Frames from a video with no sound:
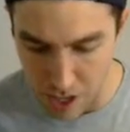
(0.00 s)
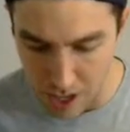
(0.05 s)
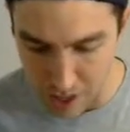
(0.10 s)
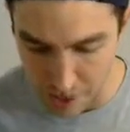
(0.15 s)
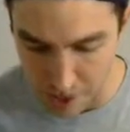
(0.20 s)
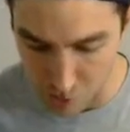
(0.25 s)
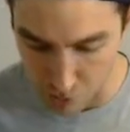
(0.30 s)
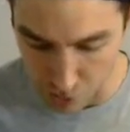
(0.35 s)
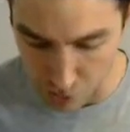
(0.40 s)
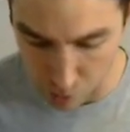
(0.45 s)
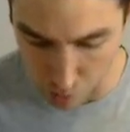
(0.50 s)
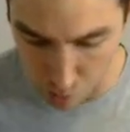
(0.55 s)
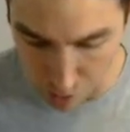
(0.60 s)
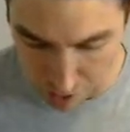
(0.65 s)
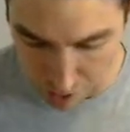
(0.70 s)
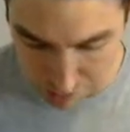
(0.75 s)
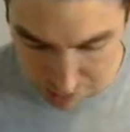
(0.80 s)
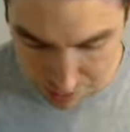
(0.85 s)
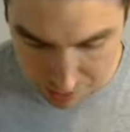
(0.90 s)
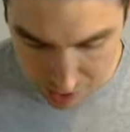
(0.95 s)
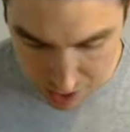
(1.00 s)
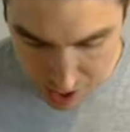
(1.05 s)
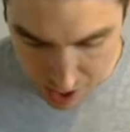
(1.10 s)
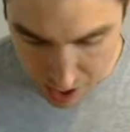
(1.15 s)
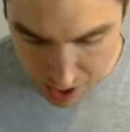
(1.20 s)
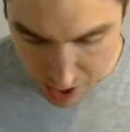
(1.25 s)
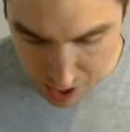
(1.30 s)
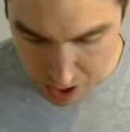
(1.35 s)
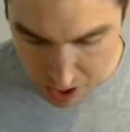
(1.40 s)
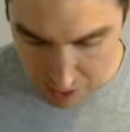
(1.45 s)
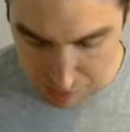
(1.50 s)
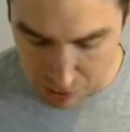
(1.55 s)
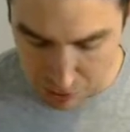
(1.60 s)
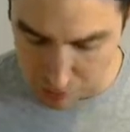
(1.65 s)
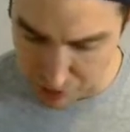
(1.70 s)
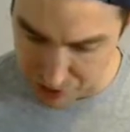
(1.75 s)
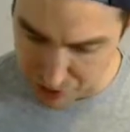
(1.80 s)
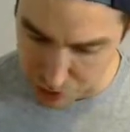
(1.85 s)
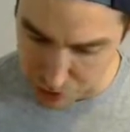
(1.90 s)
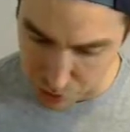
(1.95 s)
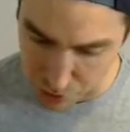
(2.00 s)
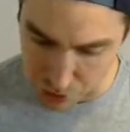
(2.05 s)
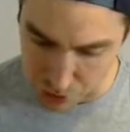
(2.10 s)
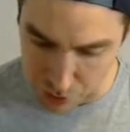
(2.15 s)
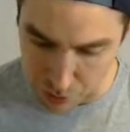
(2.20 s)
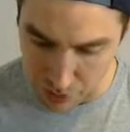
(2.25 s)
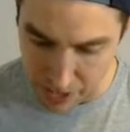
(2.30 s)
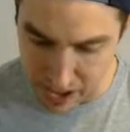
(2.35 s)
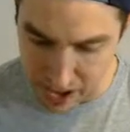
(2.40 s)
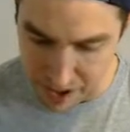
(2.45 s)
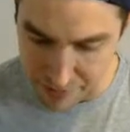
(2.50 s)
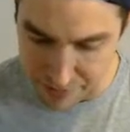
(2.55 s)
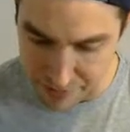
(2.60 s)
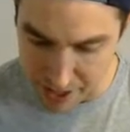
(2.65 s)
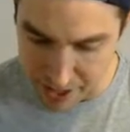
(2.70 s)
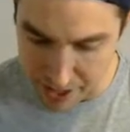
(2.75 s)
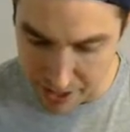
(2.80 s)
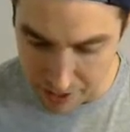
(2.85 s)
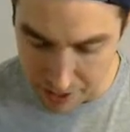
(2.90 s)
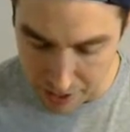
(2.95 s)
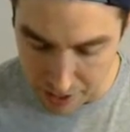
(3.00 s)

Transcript: that we're worth. But we still do have that